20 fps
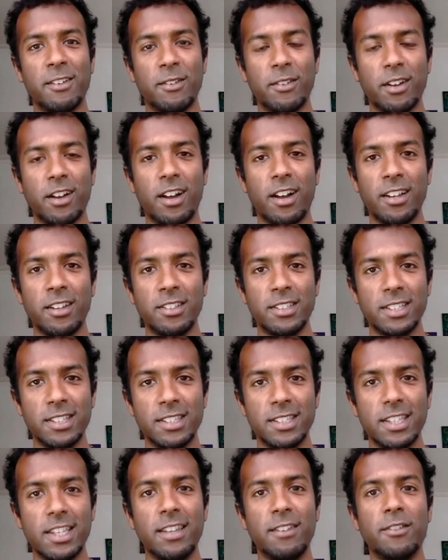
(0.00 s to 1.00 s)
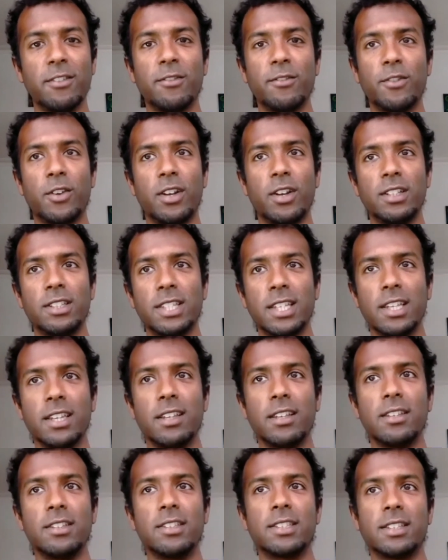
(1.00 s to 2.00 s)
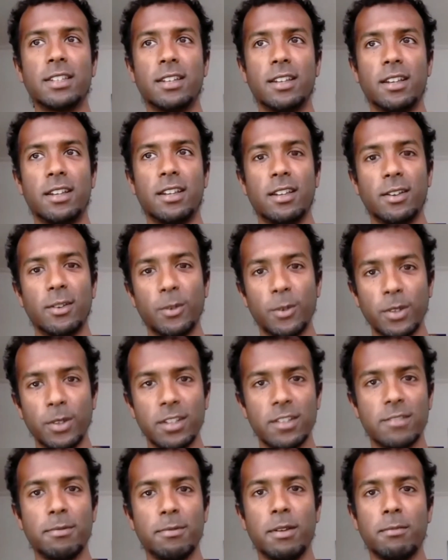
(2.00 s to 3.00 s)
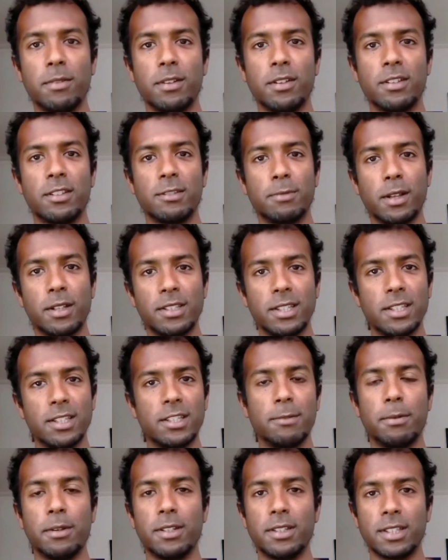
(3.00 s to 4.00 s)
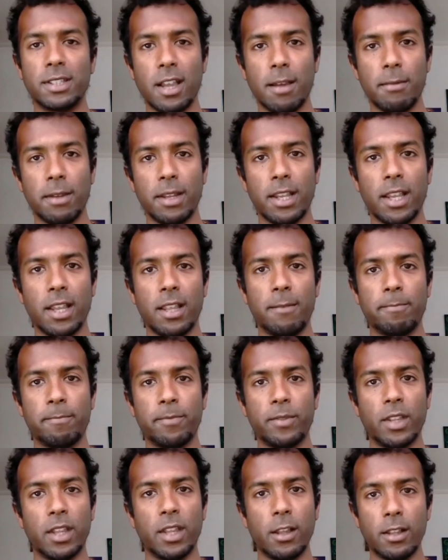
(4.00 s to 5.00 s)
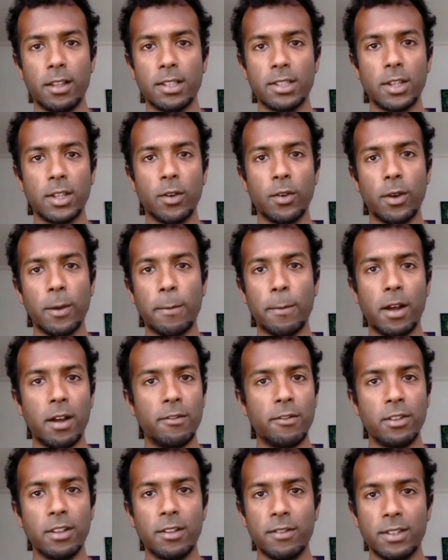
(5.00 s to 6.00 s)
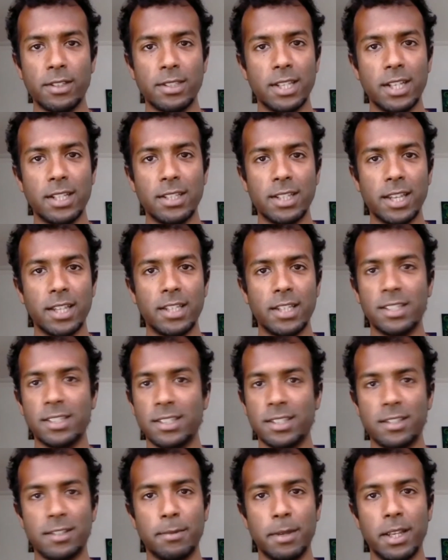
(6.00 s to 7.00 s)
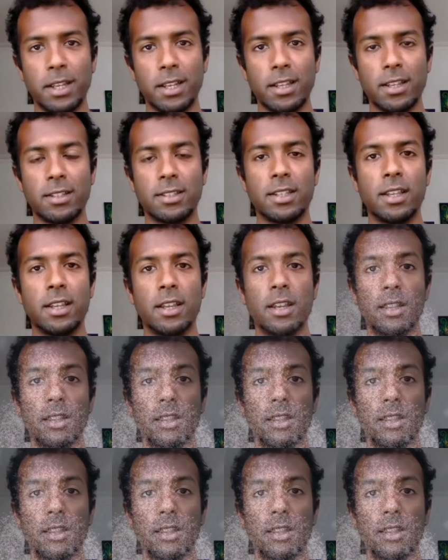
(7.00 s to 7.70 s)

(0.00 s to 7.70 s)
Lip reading: I used to see volunteers, audience members, participants coming in. So apart from the facilitators, the speakers, the